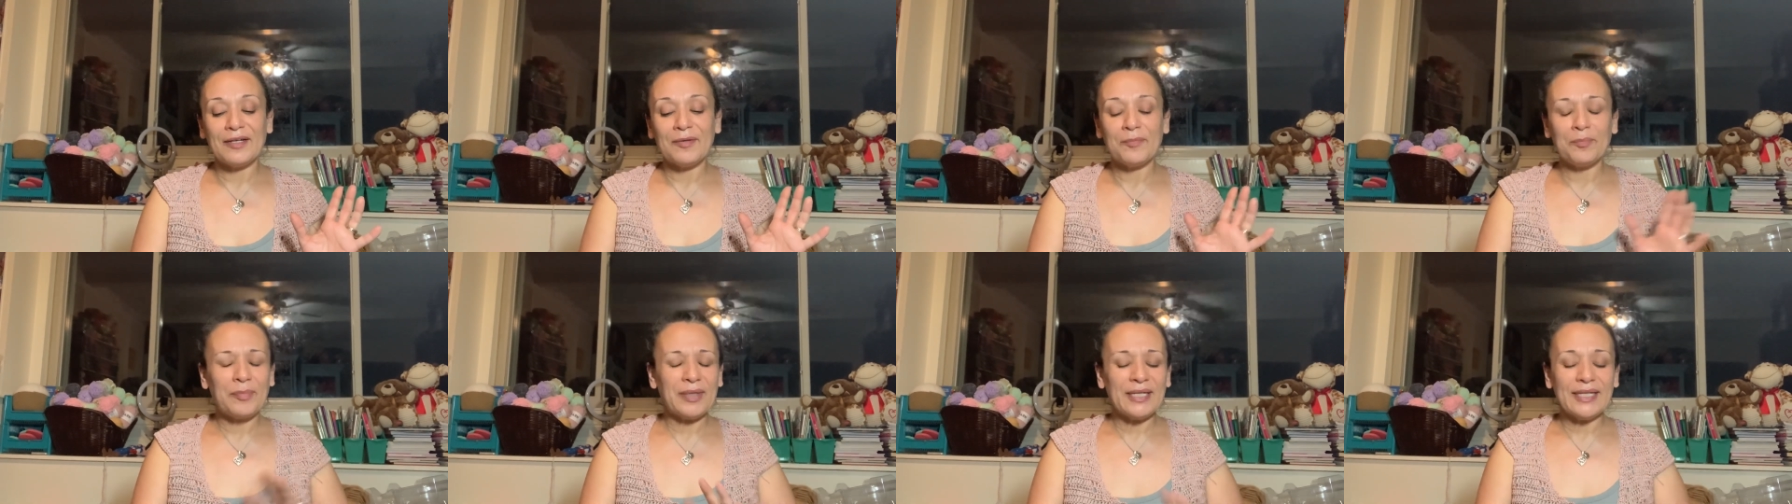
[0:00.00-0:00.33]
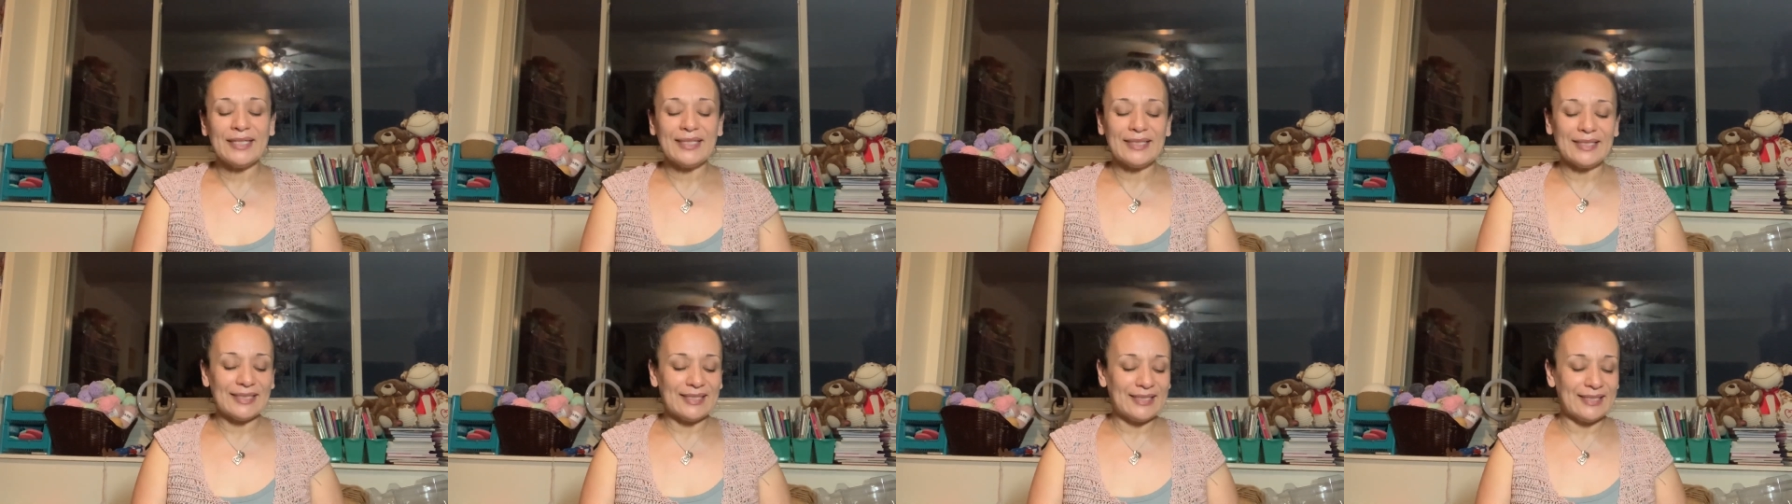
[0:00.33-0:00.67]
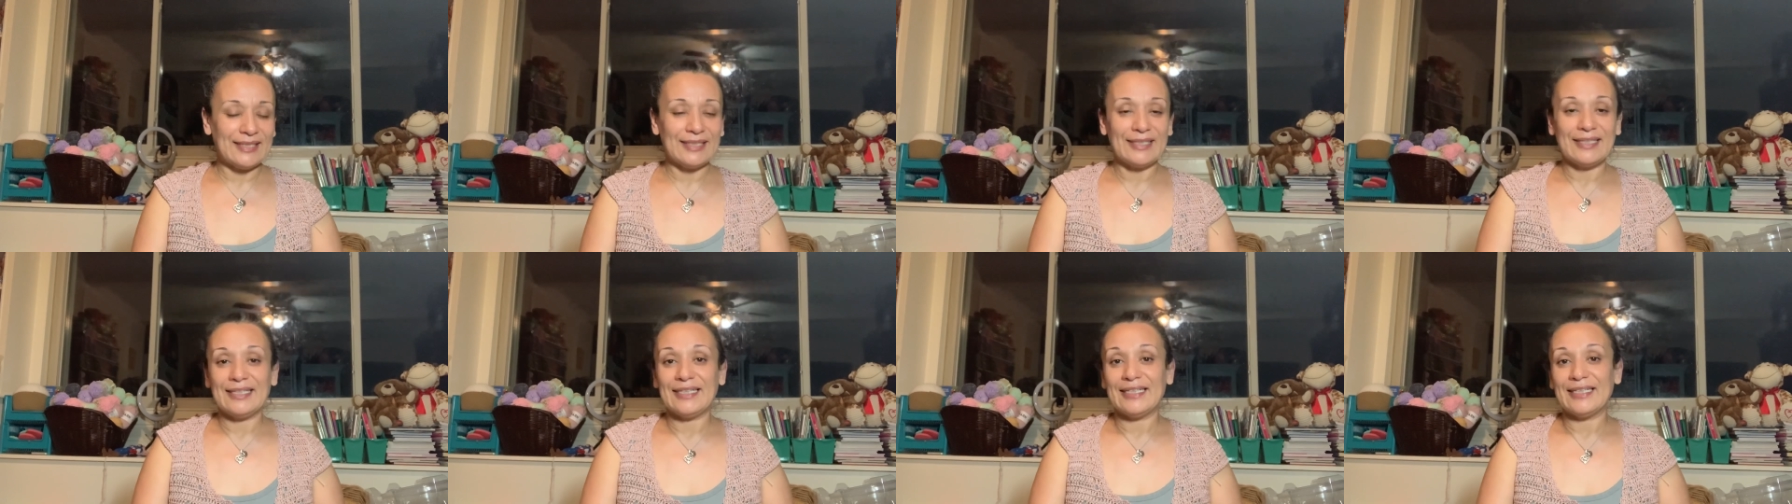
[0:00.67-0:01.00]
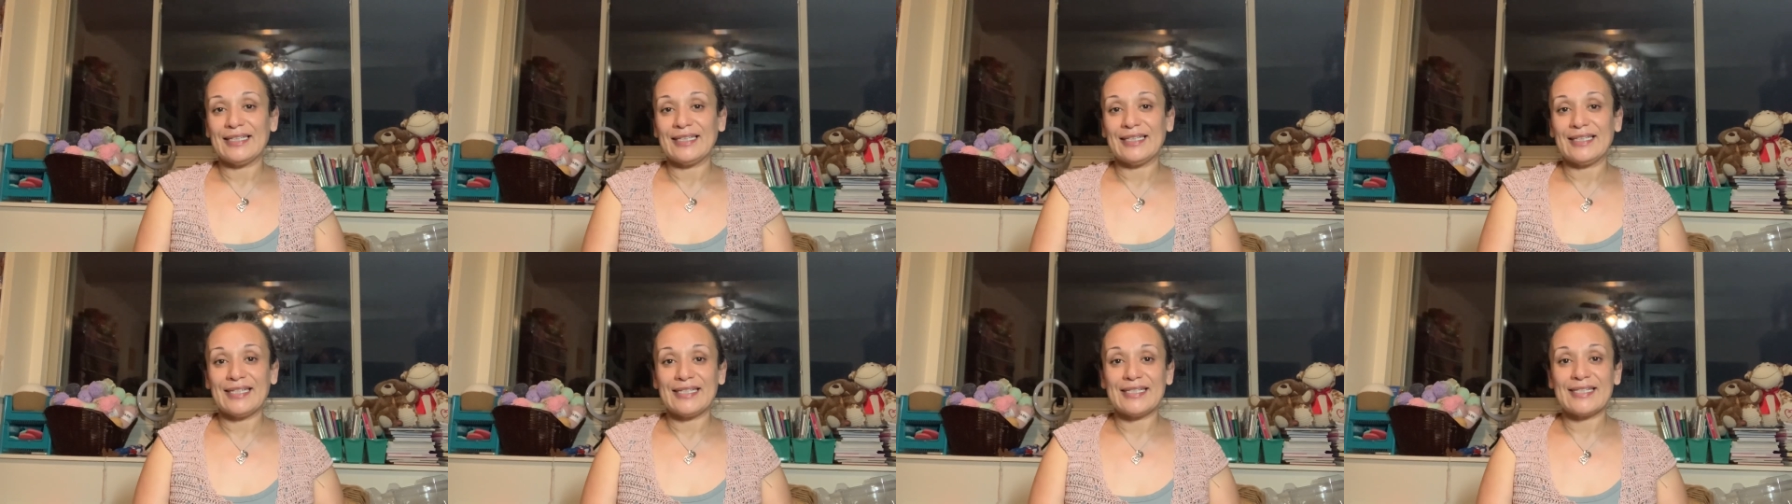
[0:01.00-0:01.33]
But
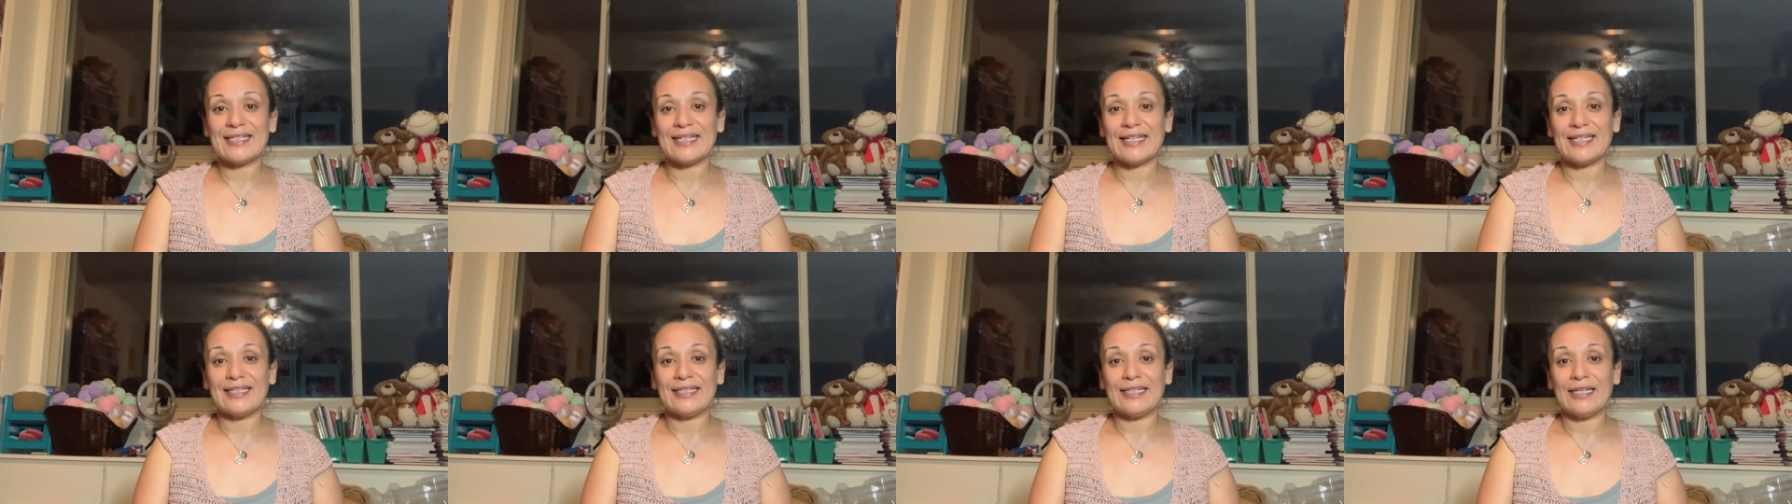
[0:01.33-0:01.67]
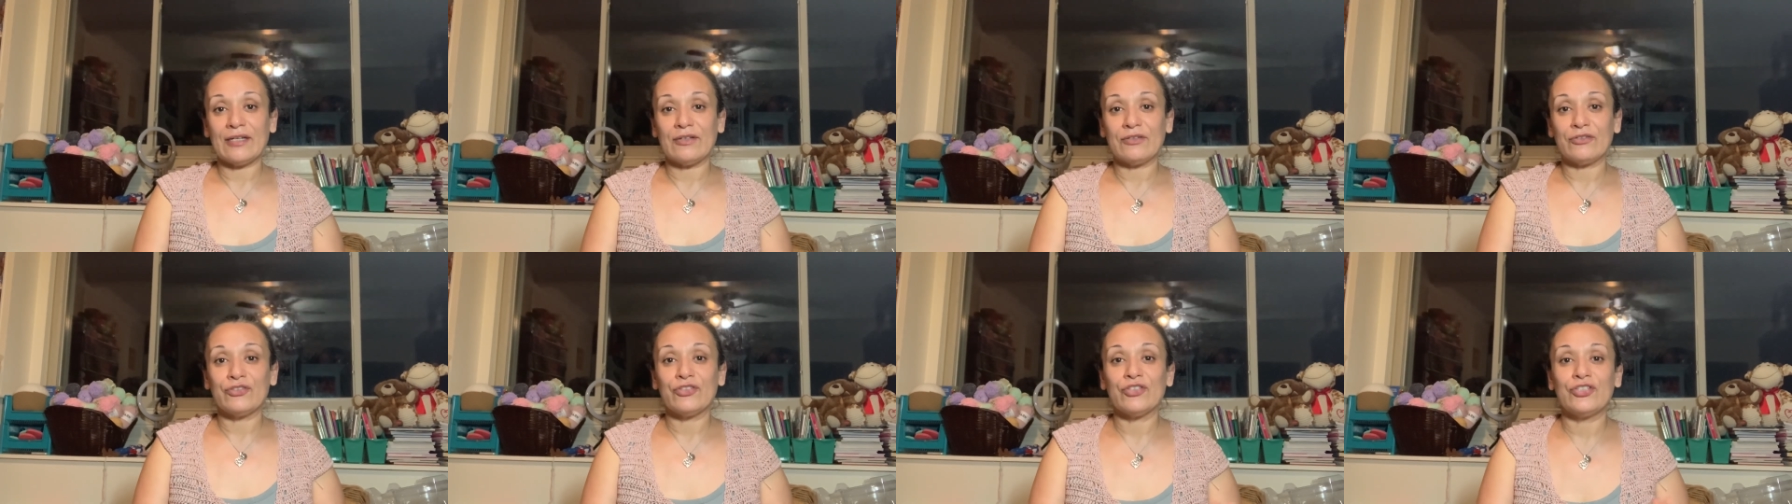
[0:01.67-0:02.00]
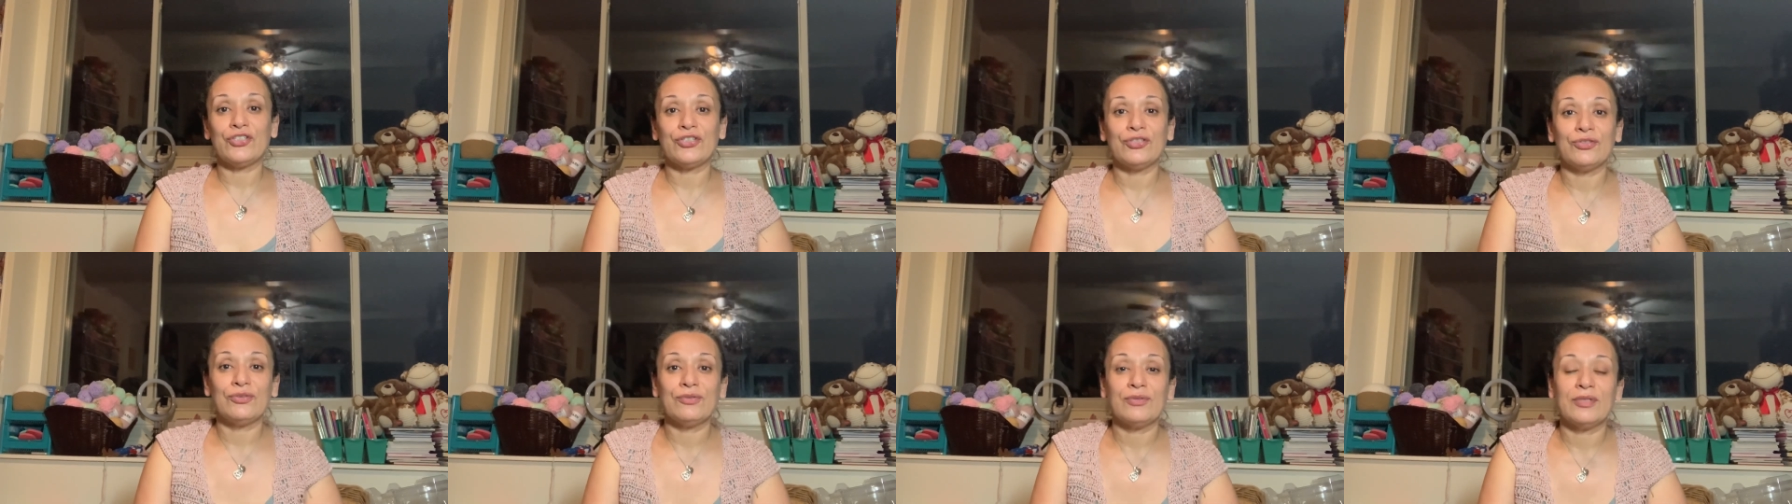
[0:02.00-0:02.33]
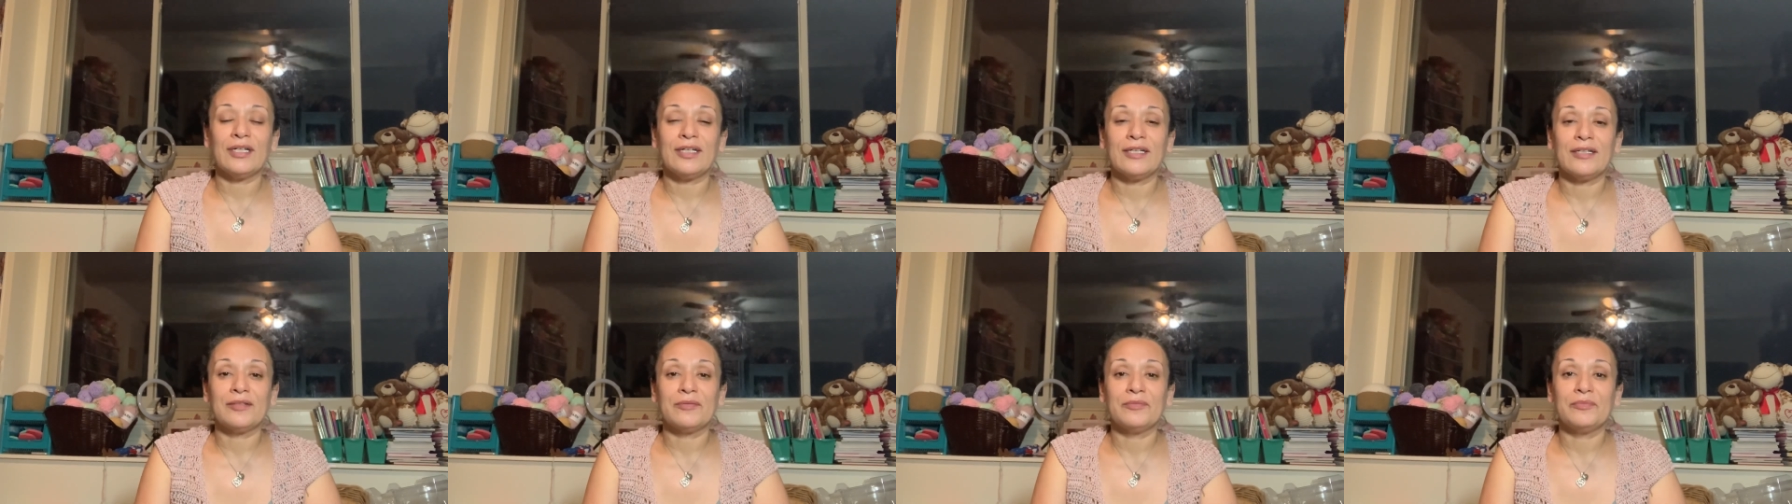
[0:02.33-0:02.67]
let's get down to
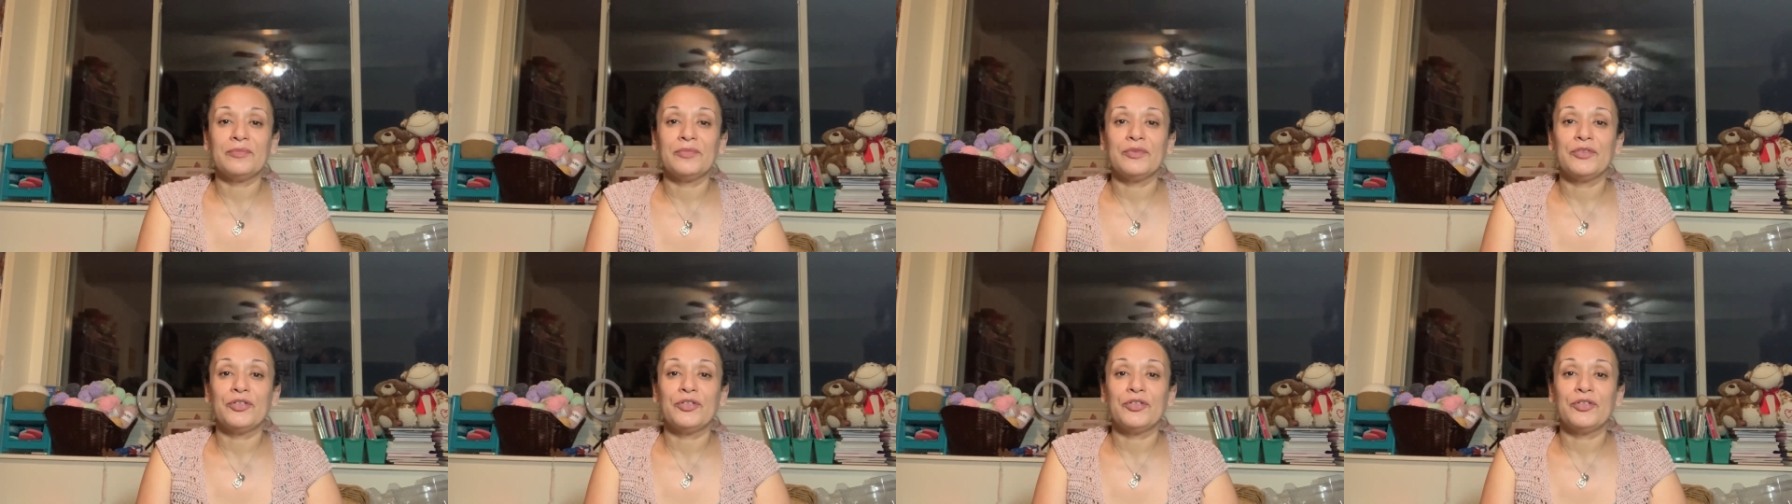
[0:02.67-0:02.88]
um,